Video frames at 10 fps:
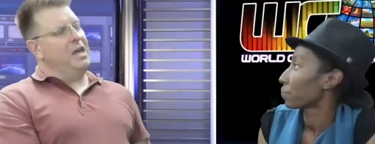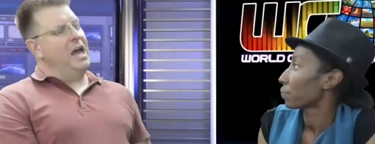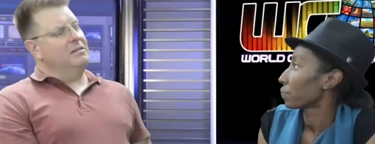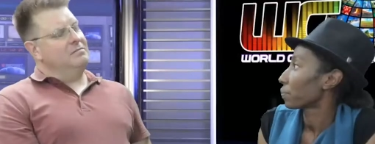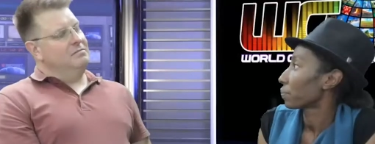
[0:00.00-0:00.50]

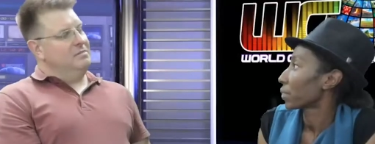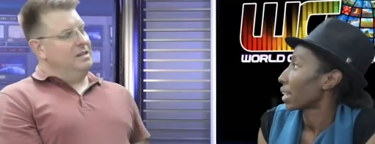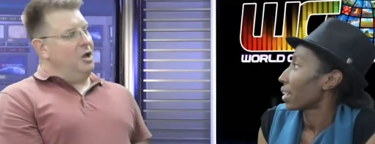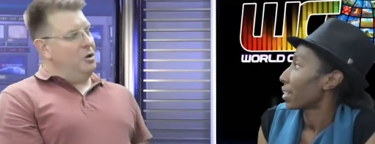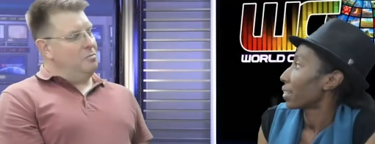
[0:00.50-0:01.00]
Speaker 1: get
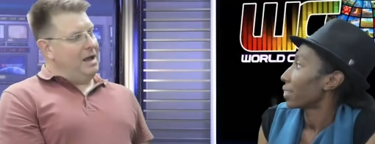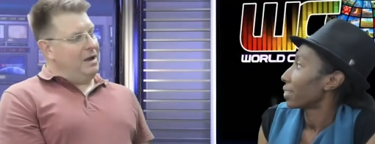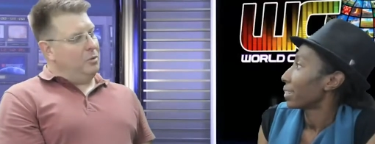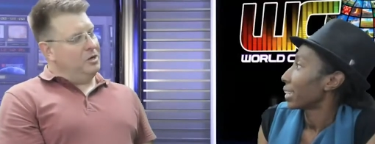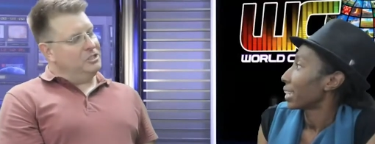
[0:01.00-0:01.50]
in the home
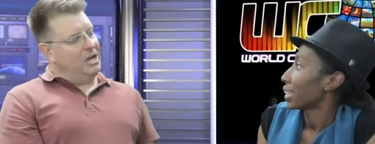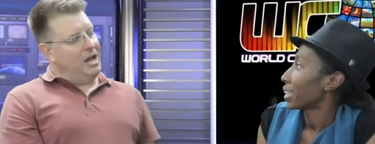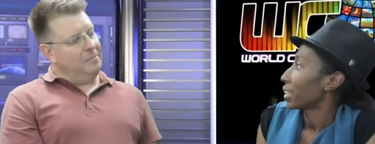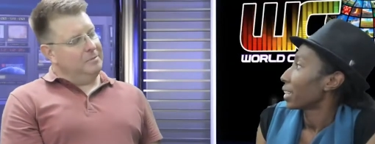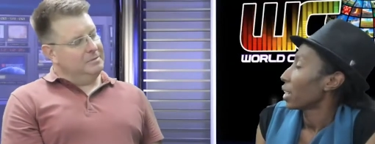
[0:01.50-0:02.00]
buyer
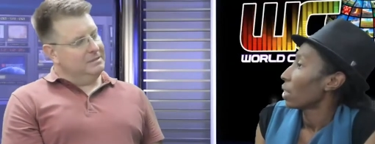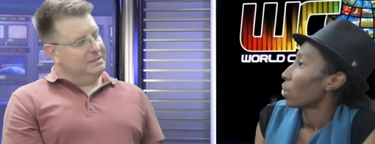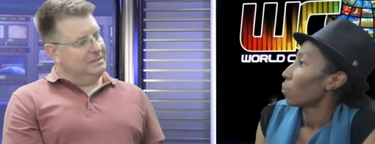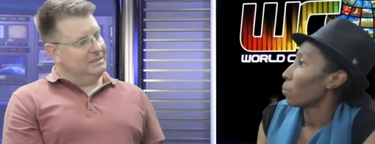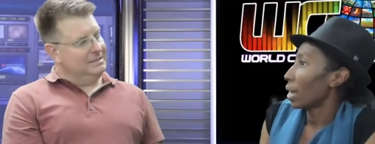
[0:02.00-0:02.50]
workshop?
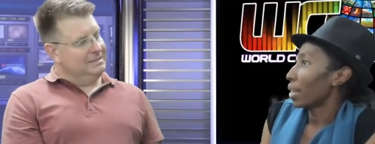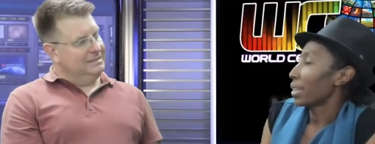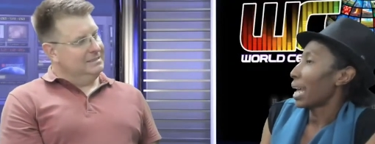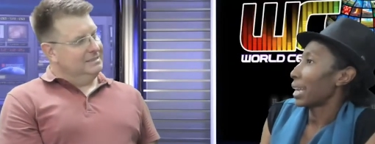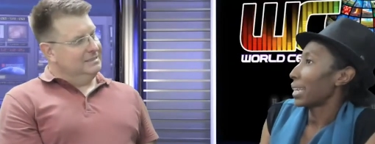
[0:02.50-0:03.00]

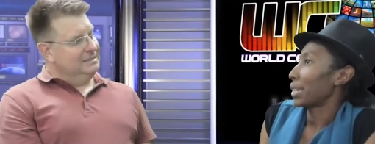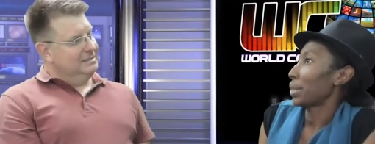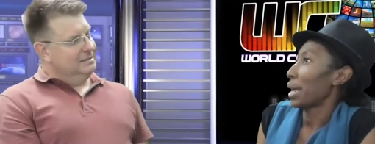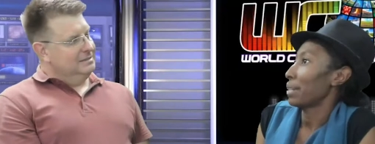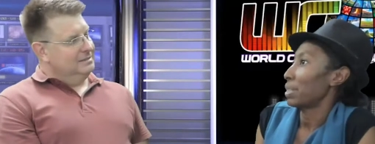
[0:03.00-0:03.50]
Speaker 2: Well, I get a
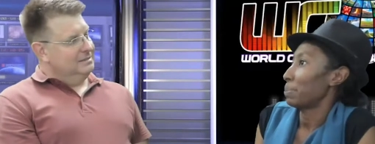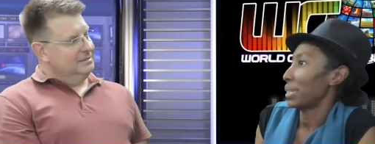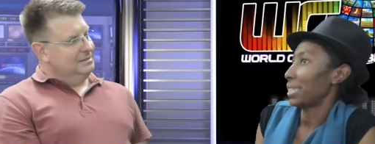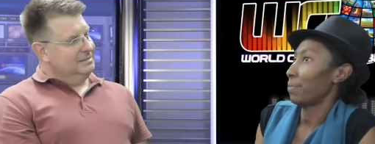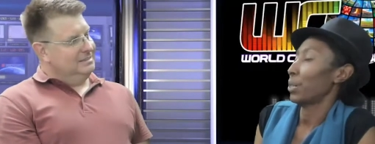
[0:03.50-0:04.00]
lot of
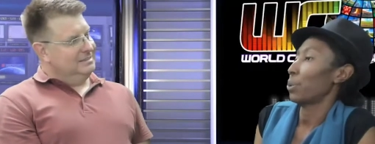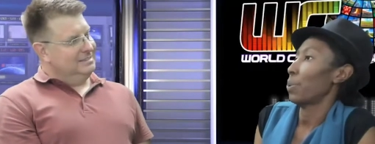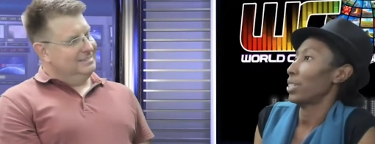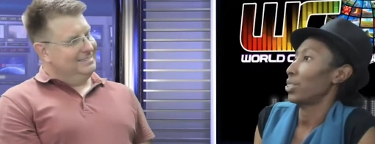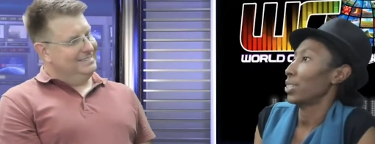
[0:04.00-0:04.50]
specific
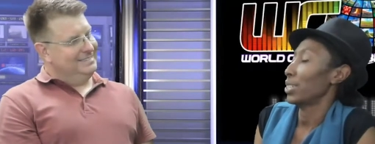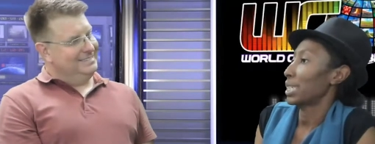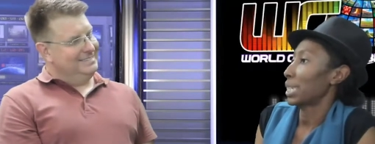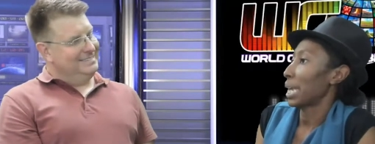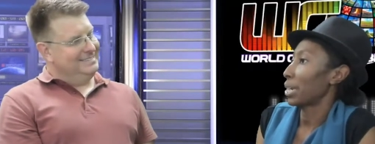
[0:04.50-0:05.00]

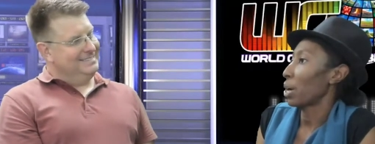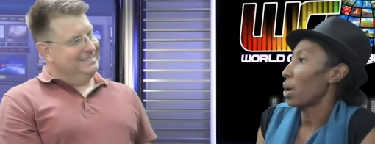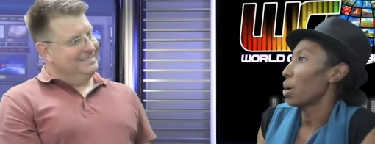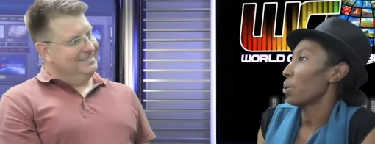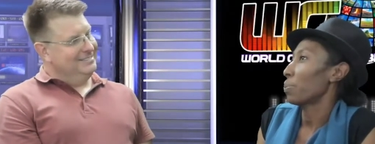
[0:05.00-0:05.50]
questions like,
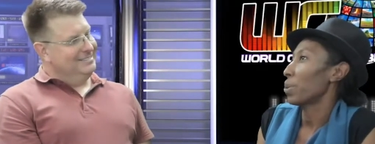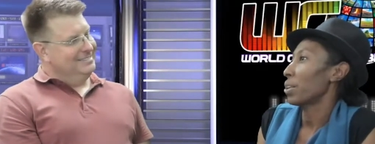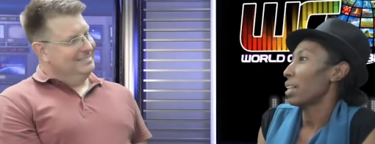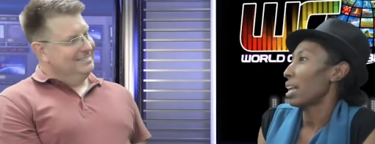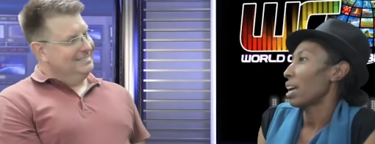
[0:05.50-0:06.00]
oh,
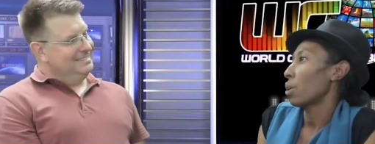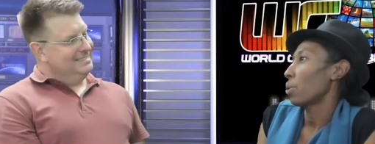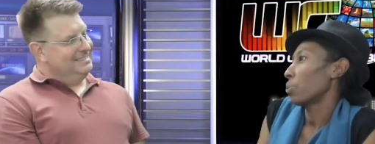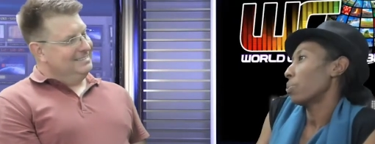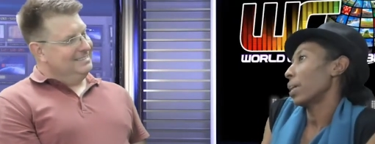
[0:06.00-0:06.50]
well,
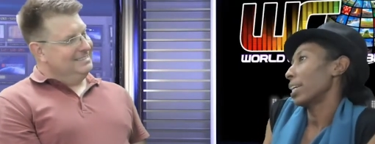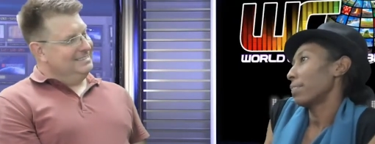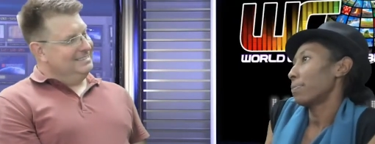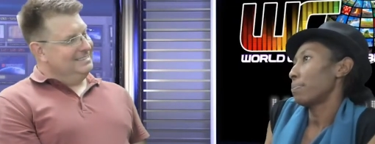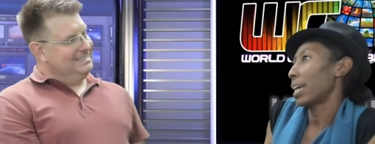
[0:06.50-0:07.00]
what
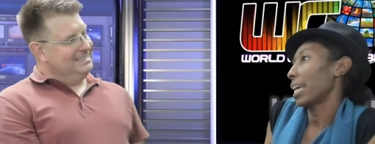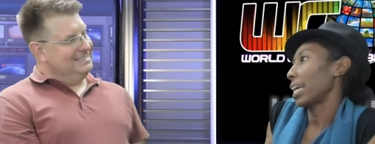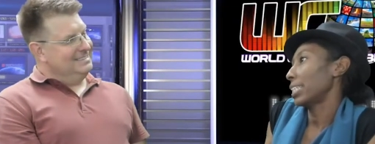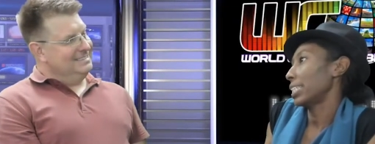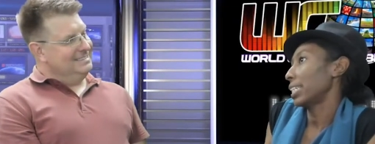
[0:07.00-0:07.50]
if my
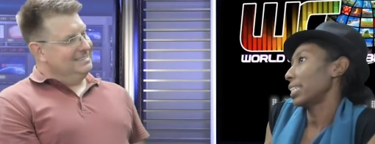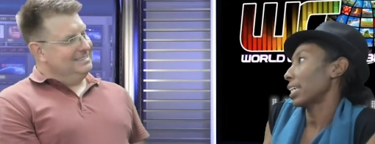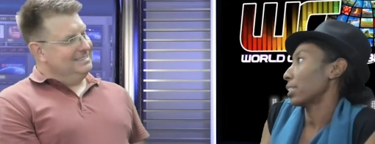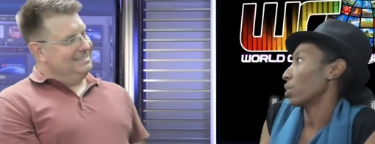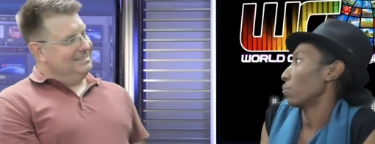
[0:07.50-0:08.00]
AC
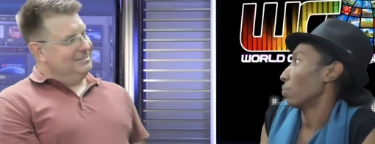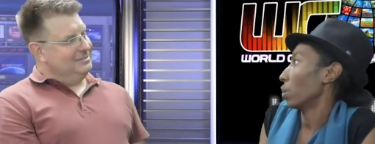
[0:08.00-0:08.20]
doesn't